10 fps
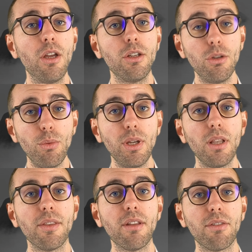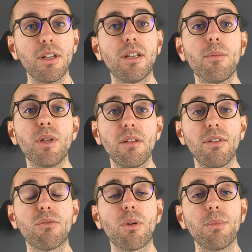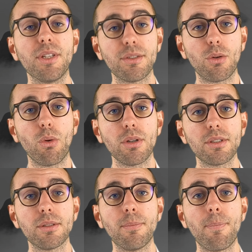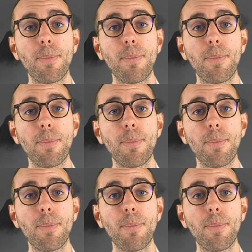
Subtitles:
you will definitely benefit from this course.